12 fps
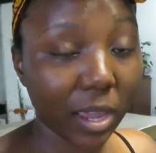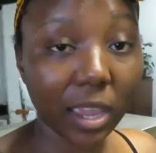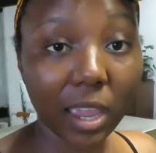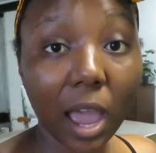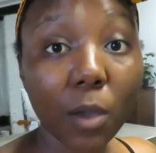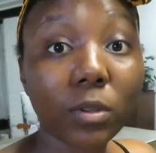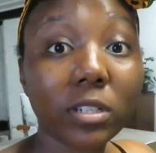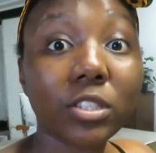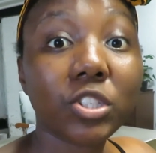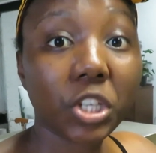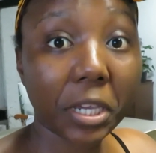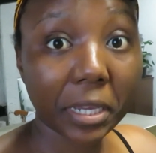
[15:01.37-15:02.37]
pay. I
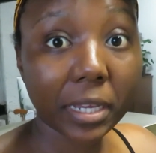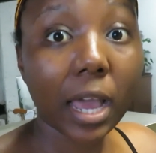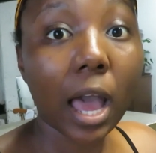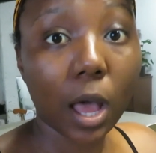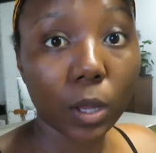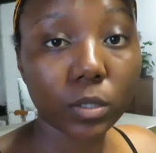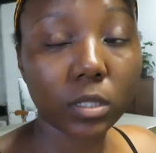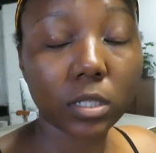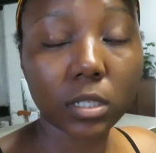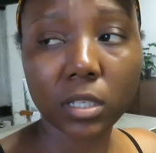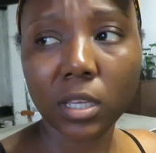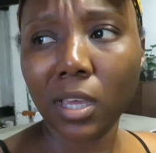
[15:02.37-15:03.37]
will check out,
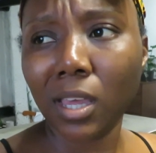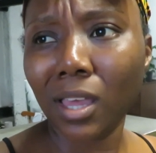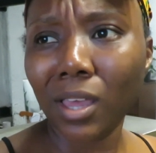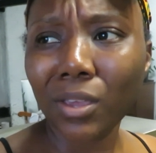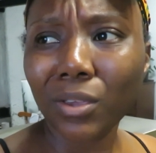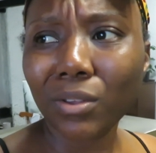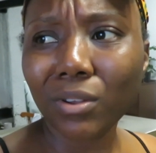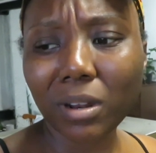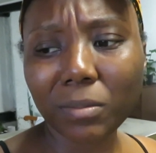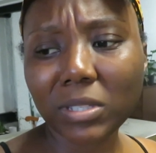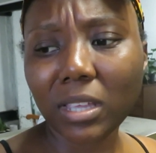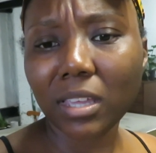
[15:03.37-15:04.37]
you know
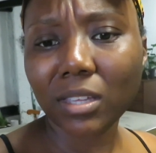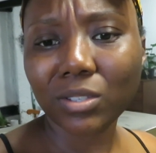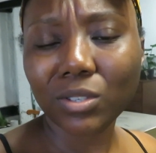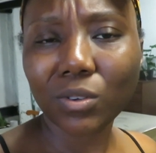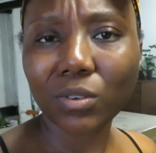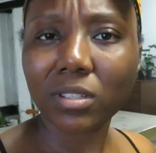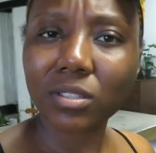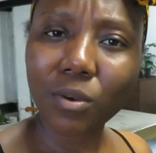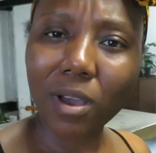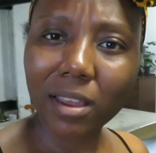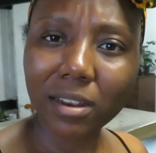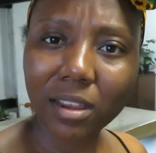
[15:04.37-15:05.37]
what I'm saying? So it's
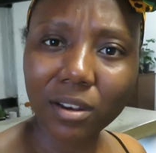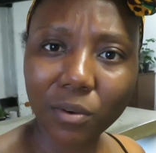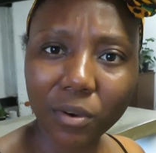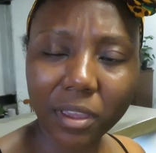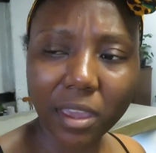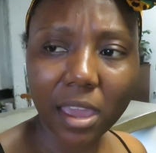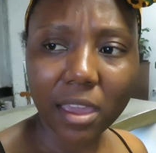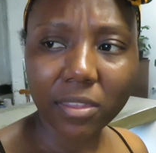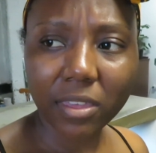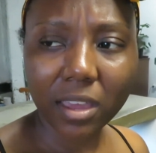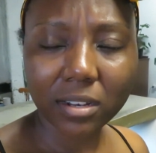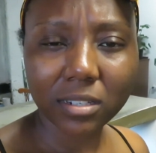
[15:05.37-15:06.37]
quite annoying
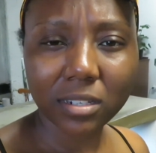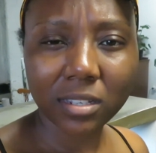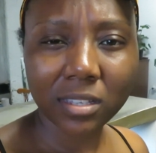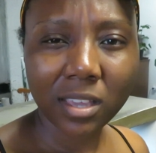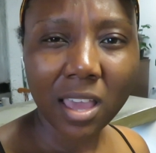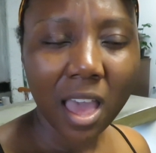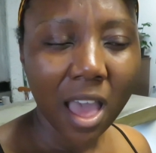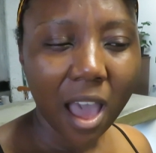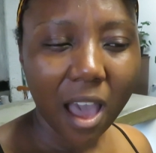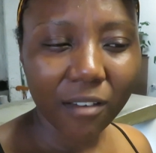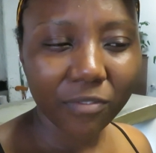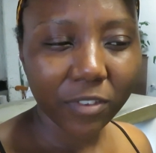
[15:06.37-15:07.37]
that
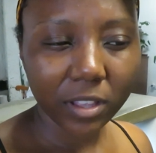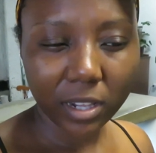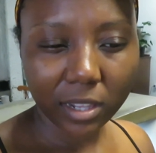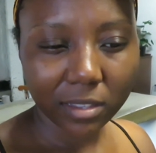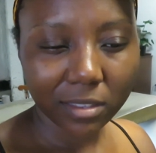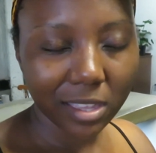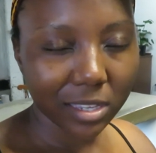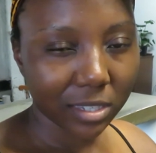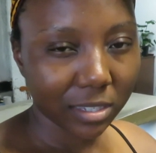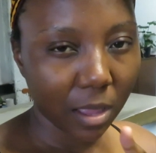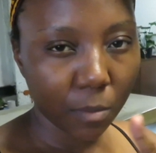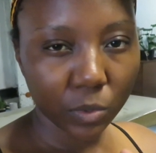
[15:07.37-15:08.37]
I feel there's
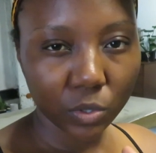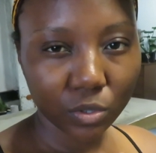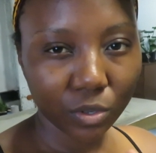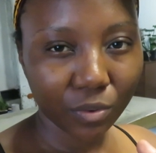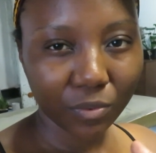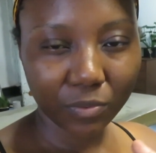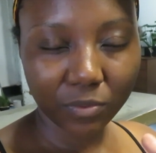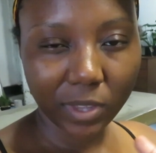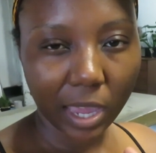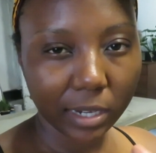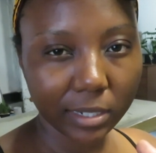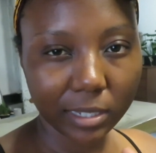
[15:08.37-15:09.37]
some sort of
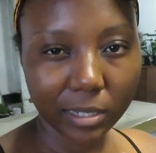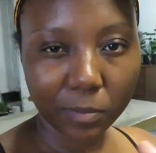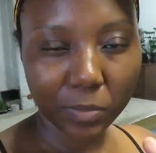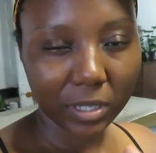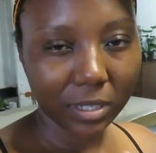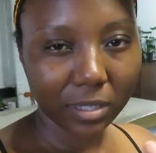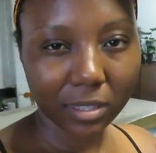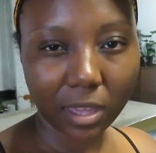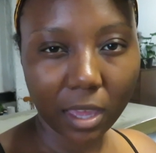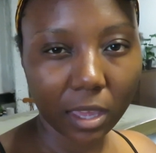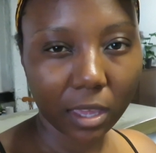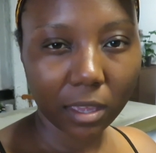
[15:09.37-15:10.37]
gatekeepy
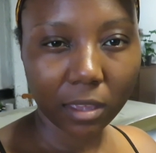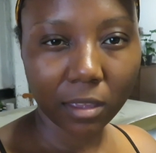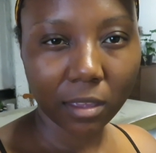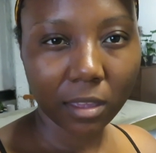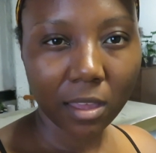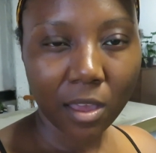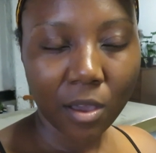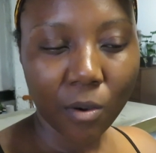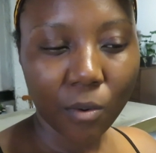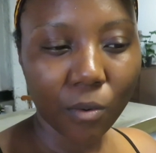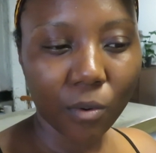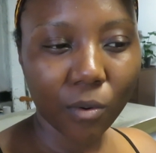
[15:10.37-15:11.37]
thing,
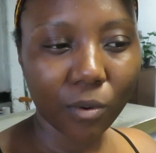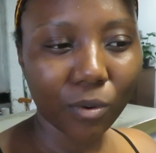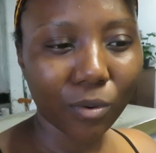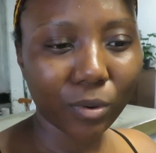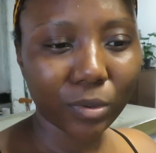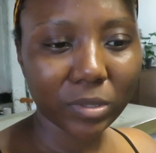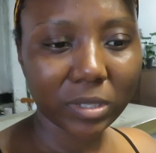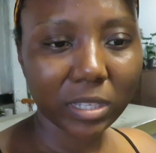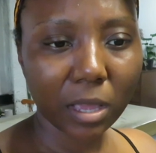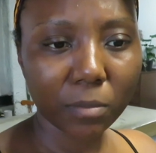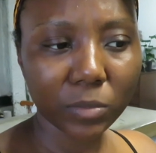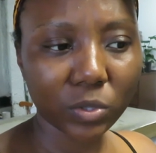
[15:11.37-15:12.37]
or
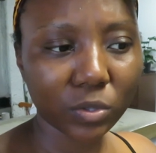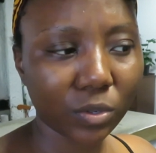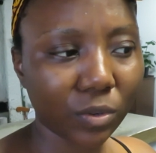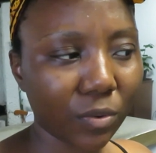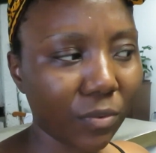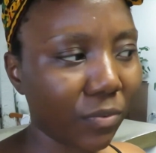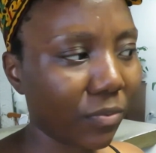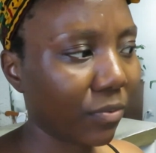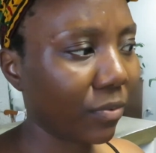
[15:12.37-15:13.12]
some sort of,